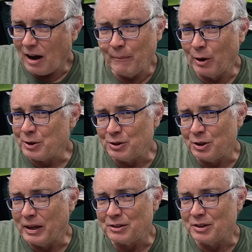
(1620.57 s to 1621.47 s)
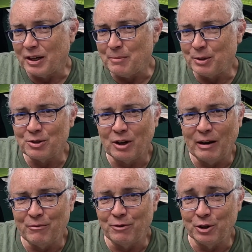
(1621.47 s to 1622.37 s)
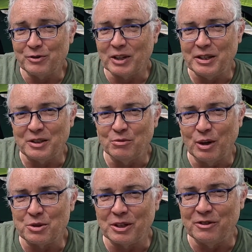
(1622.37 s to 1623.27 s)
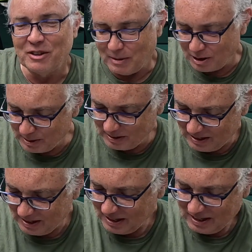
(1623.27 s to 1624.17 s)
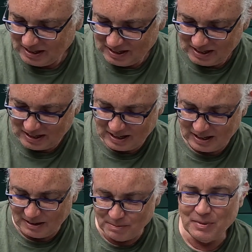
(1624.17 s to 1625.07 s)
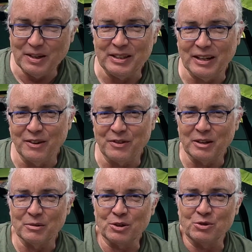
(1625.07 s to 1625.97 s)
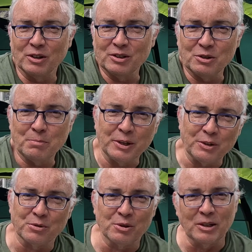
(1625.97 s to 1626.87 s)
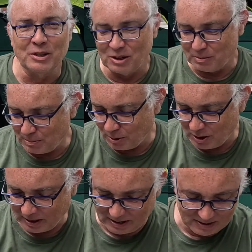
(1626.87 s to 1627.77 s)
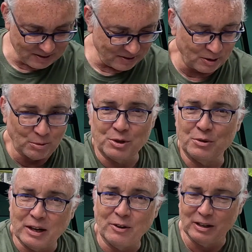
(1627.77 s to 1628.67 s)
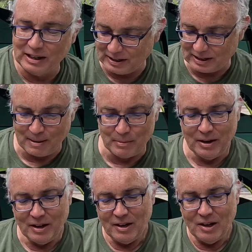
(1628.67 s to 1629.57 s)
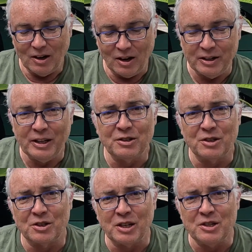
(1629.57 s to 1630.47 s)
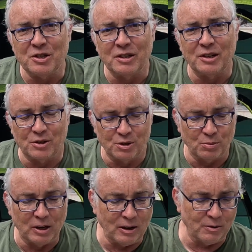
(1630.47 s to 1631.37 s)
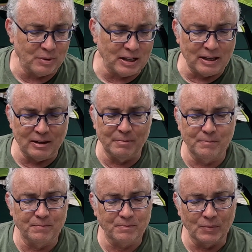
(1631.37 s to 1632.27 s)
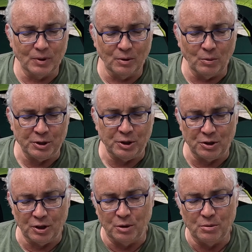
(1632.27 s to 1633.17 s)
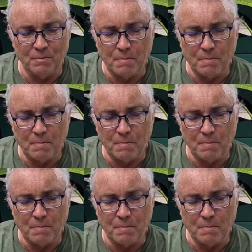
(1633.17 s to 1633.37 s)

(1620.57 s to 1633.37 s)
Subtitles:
not going to do that today because I am full of cake and roast dinner at the moment. Yeah, I think trying to do a pizza as well is going to be pushing it. So we'll do that on a later camp. I need to season this as well. What you do,